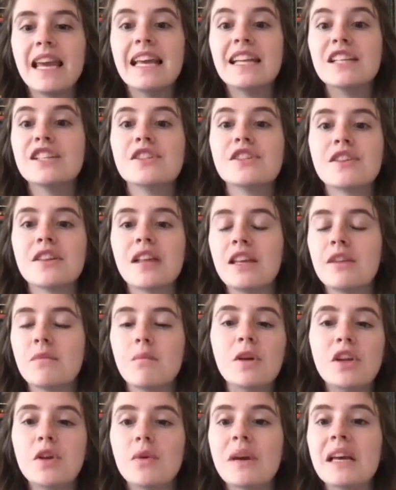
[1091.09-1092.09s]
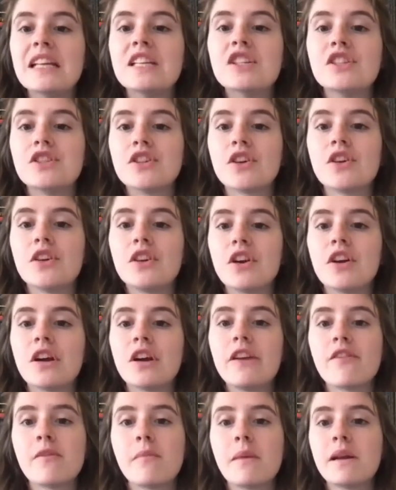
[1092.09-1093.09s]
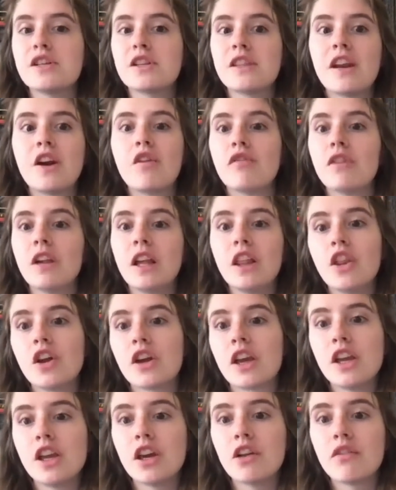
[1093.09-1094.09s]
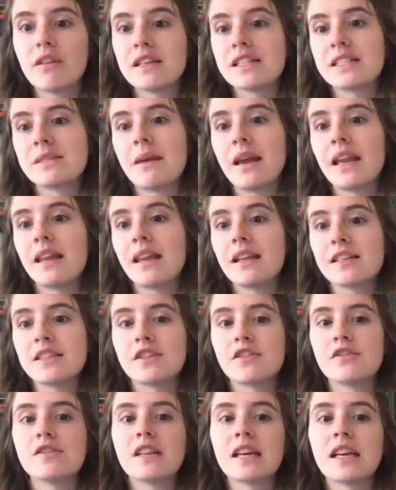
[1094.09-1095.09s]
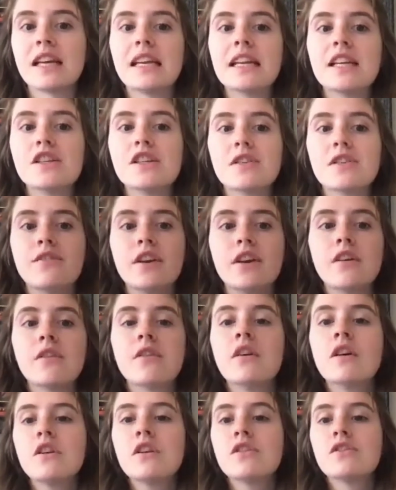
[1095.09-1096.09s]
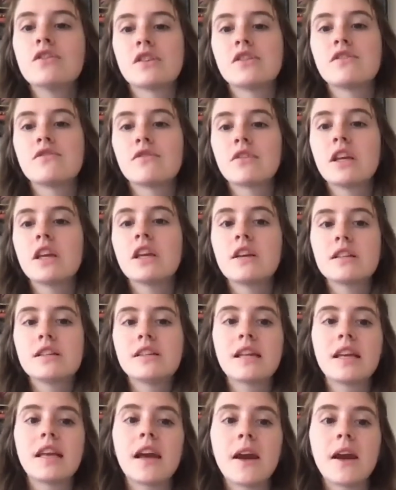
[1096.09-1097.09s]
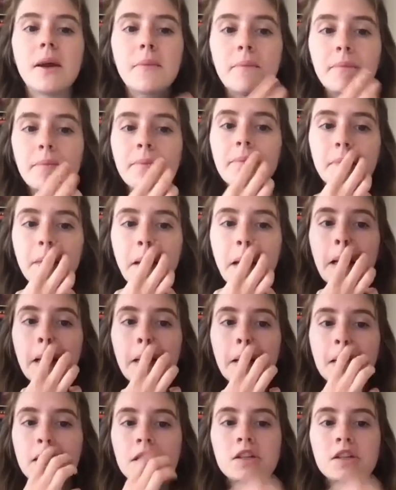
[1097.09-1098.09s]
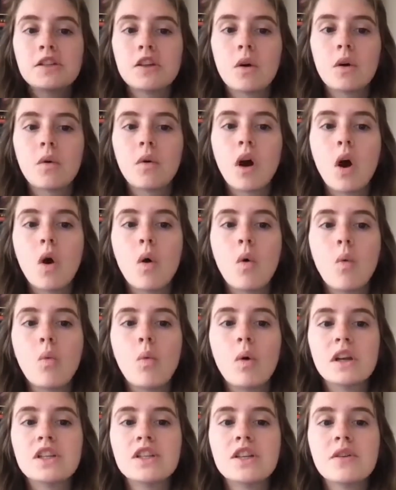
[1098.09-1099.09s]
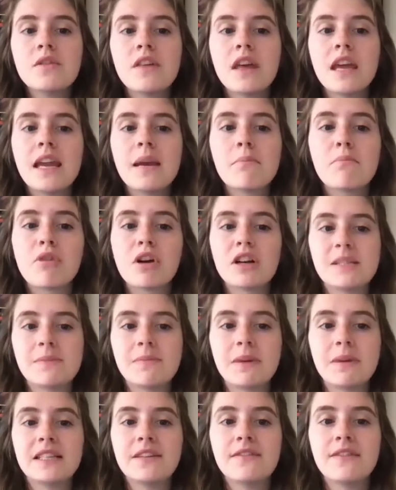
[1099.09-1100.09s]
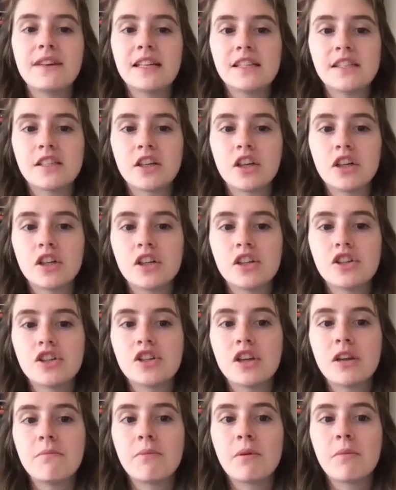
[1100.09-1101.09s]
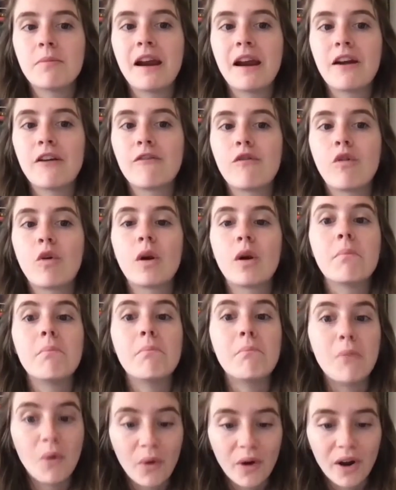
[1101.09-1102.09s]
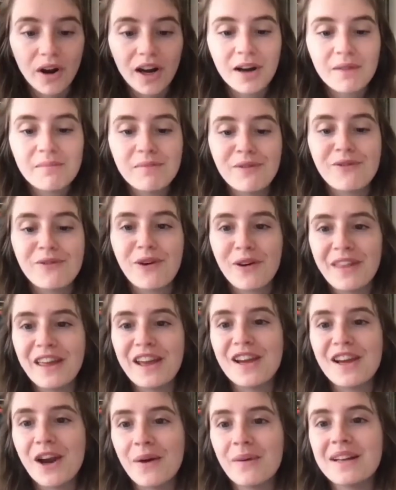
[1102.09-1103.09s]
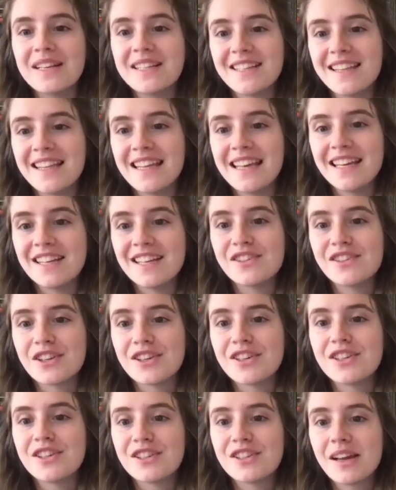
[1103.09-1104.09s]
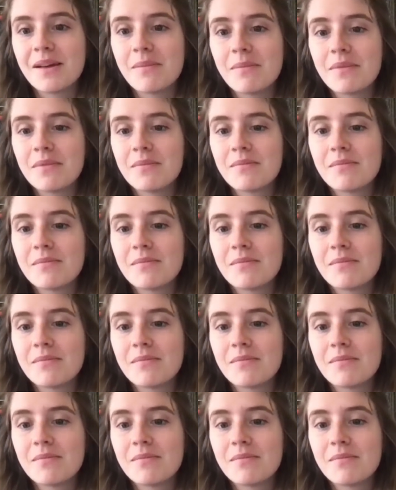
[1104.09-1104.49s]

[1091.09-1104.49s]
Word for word: in like when you insert your information they don't really look at your resume unless there's like an interview so that's really yeah. here. so what do you think prospective interns should prepare for more before they go into the internship